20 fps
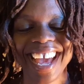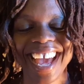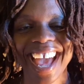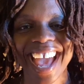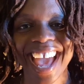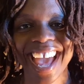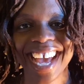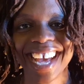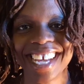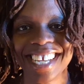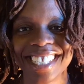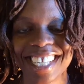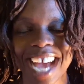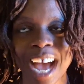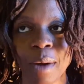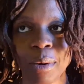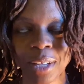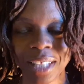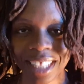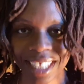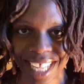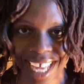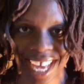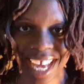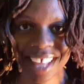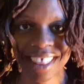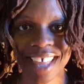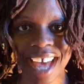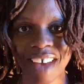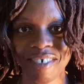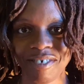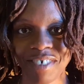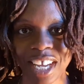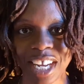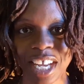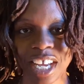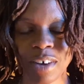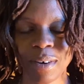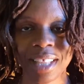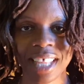And I will link that
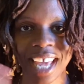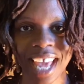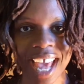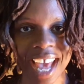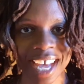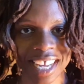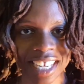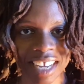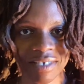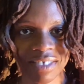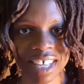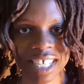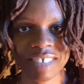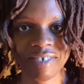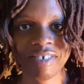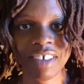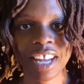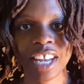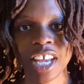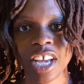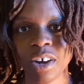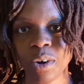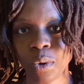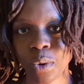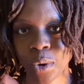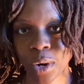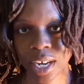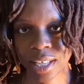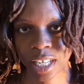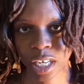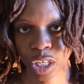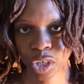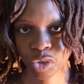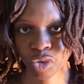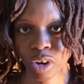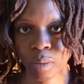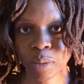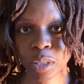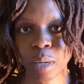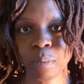video at the end of this video or in the
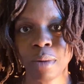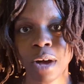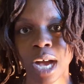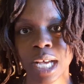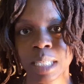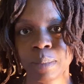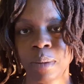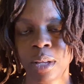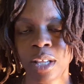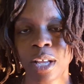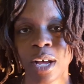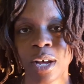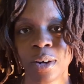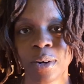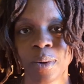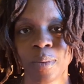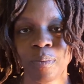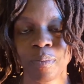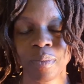description box below.